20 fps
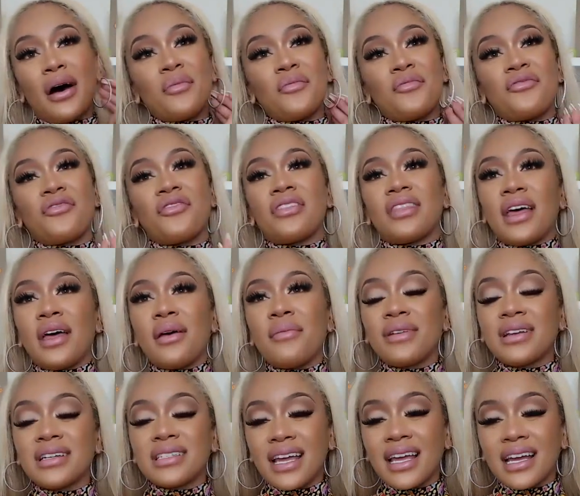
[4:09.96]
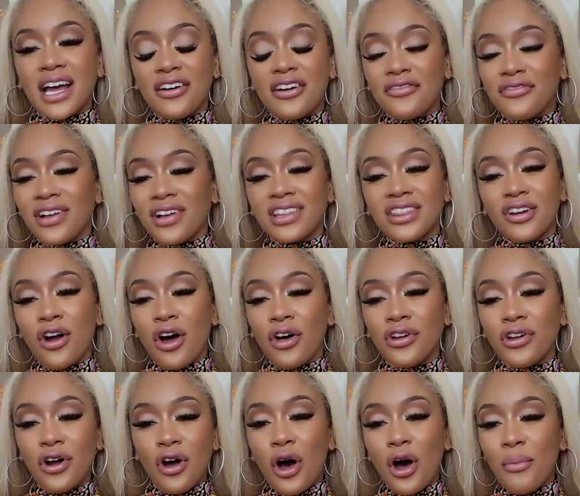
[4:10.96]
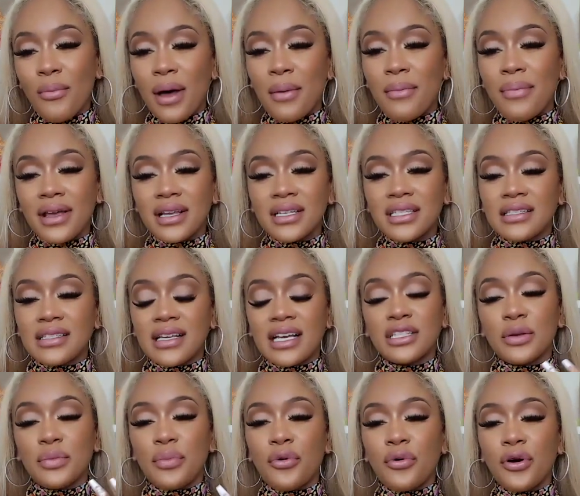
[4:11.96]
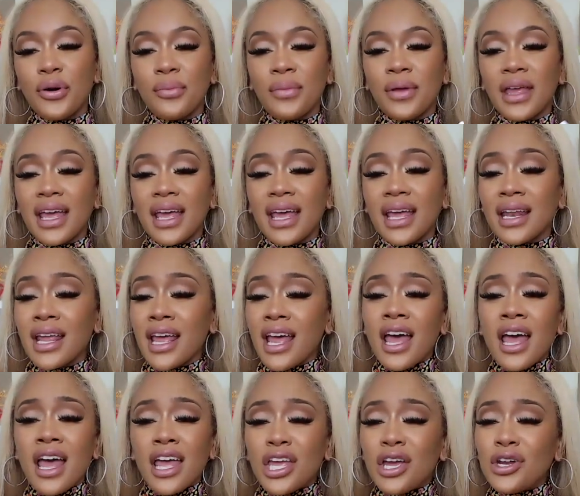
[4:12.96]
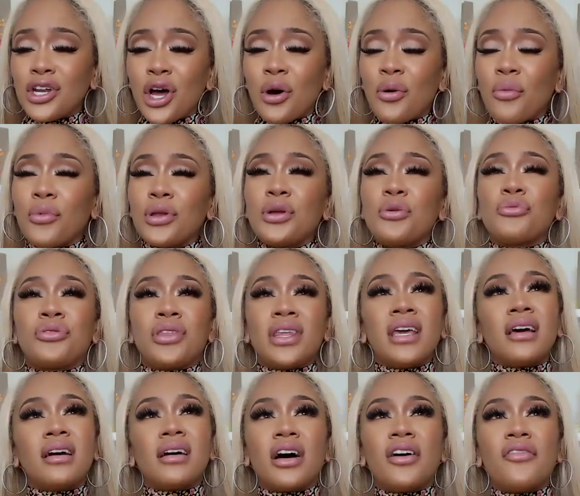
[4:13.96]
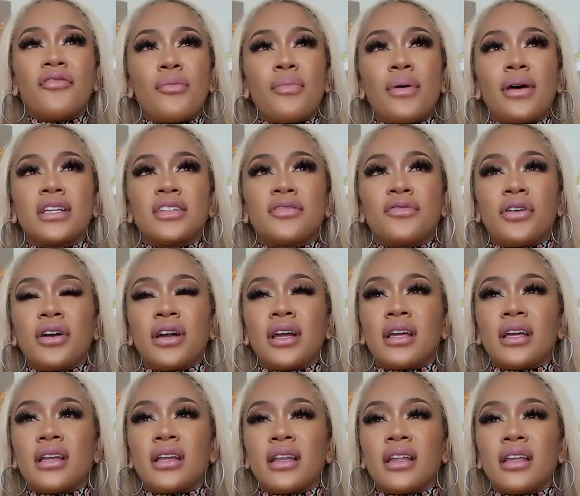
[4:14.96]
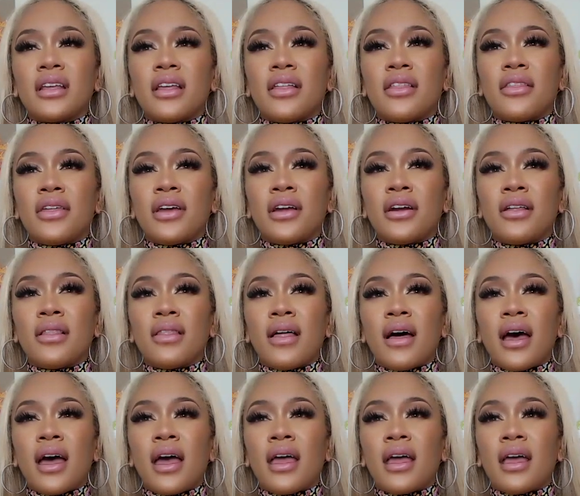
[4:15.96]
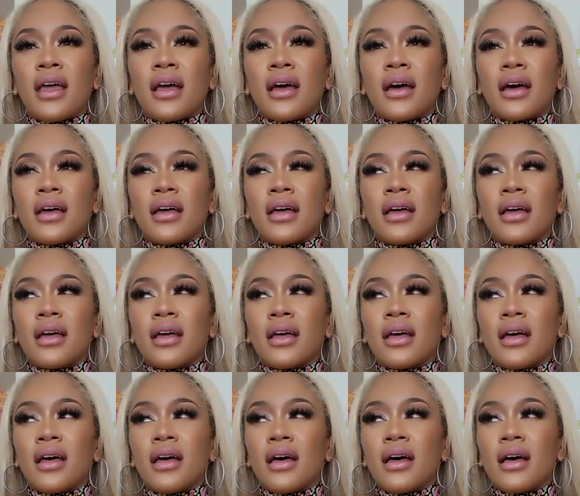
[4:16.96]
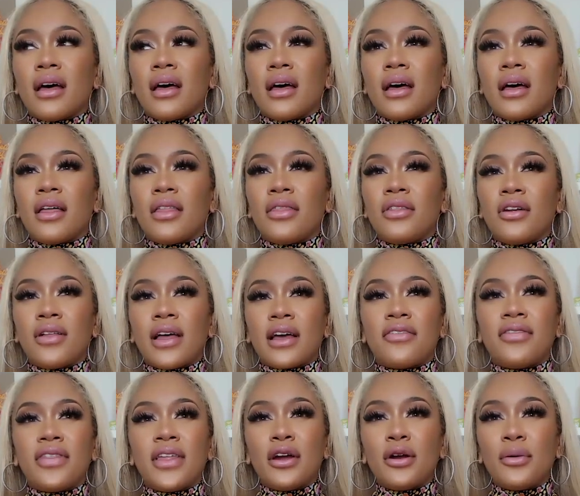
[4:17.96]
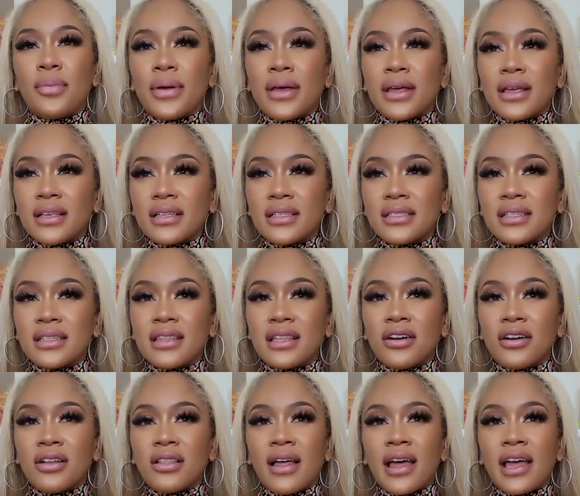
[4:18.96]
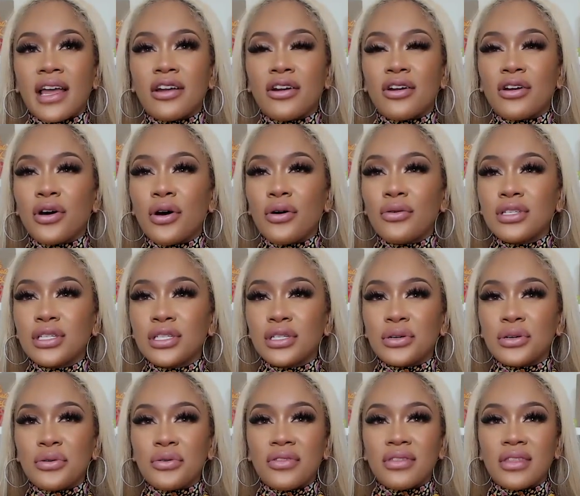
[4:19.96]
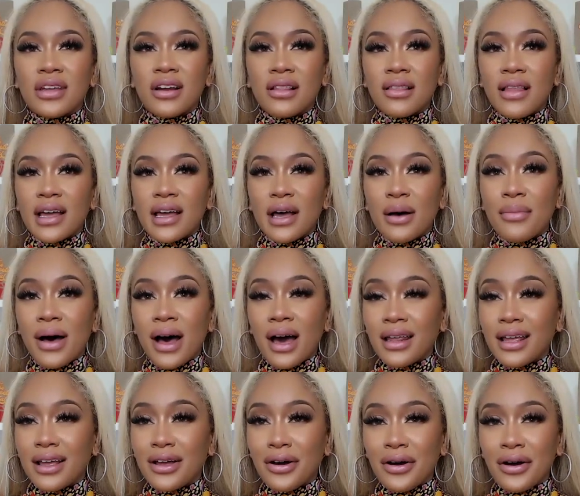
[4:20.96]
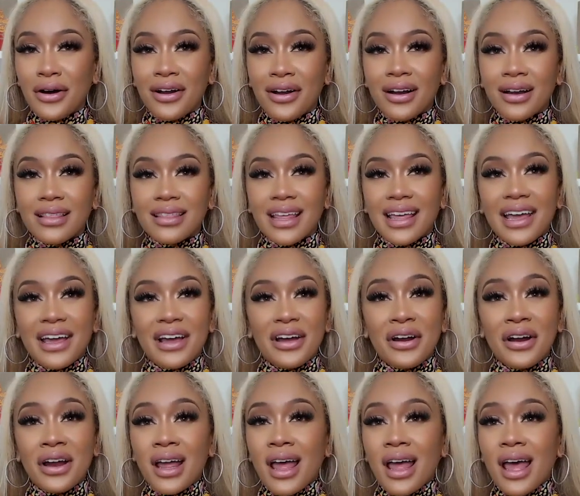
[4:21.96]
for them, it's like, I feel like they're all my besties. They support me. And, you know, when you think of a best friend, they're like a therapist. They're like your go-to. They're like a bodyguard. They're